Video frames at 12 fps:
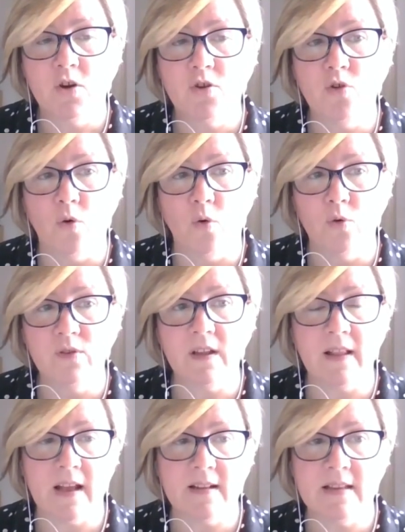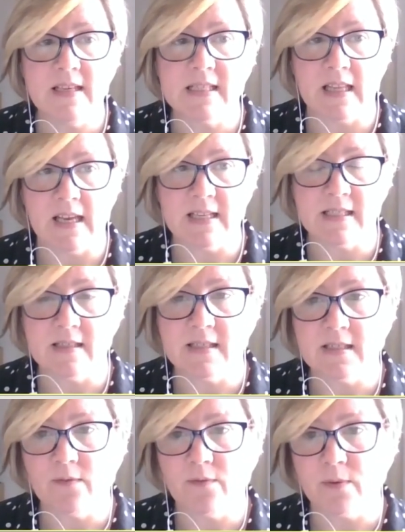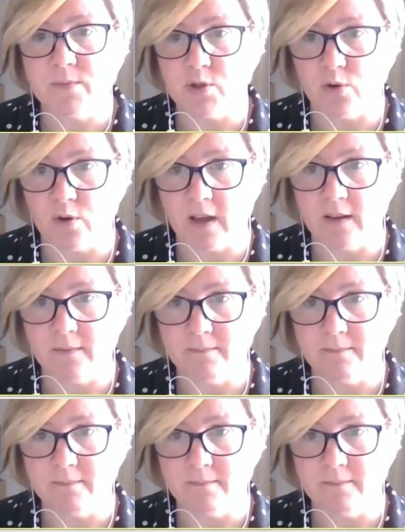You only learn these lessons from talking.